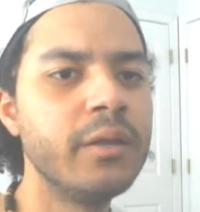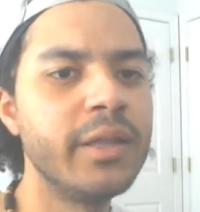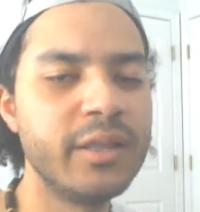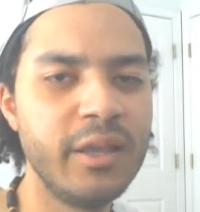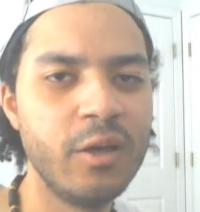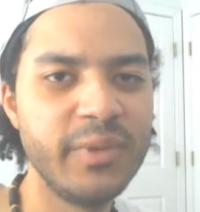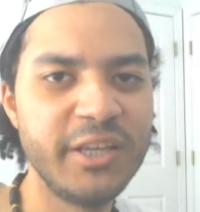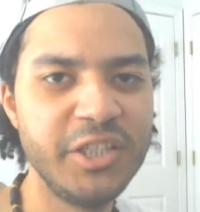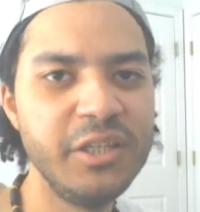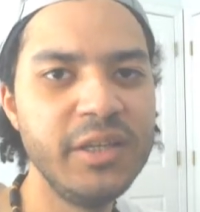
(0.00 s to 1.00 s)
get the help
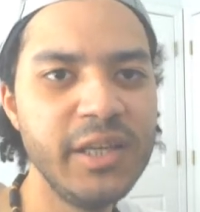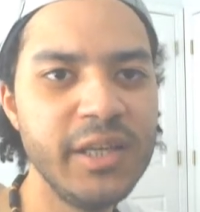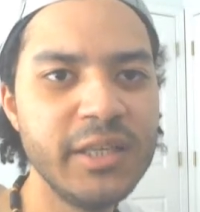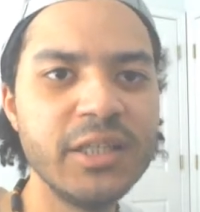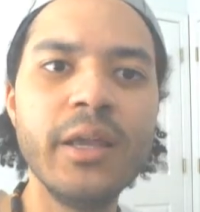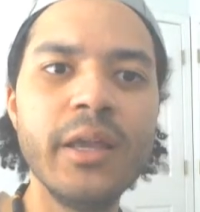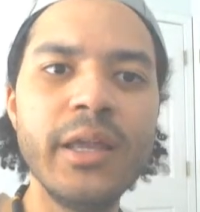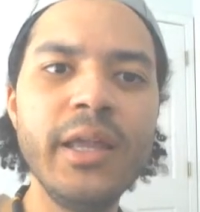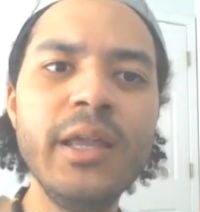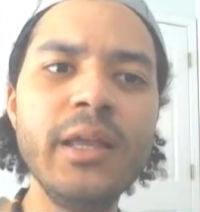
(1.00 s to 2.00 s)
that she needs
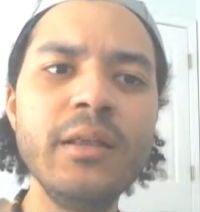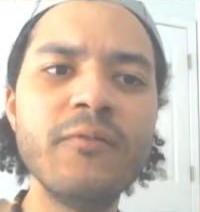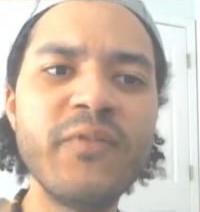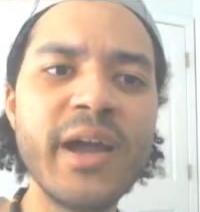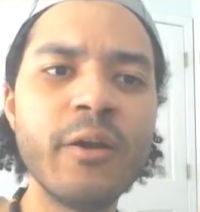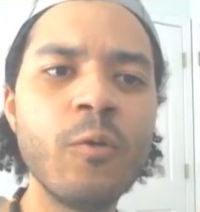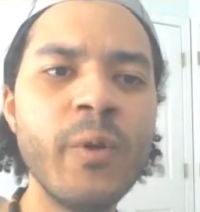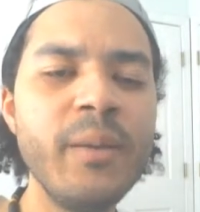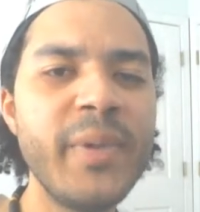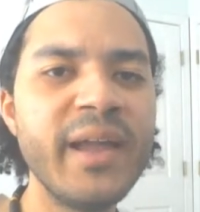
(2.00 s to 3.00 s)
and find her
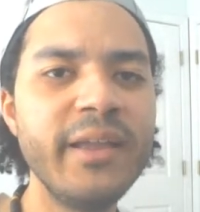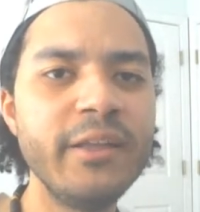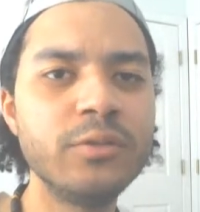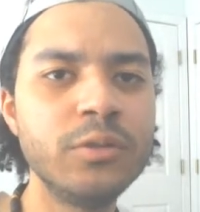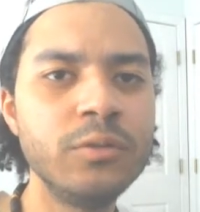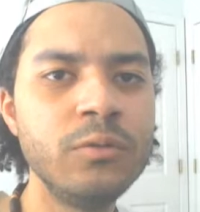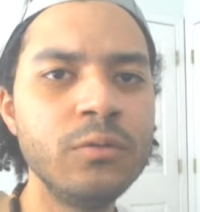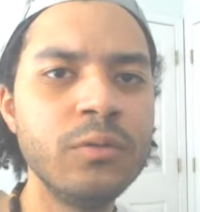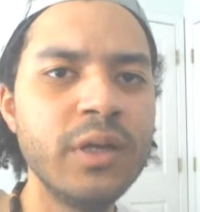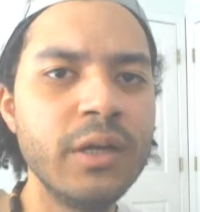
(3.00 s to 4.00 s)
way back
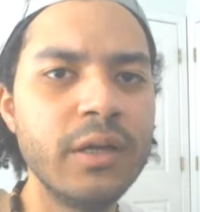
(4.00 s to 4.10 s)
into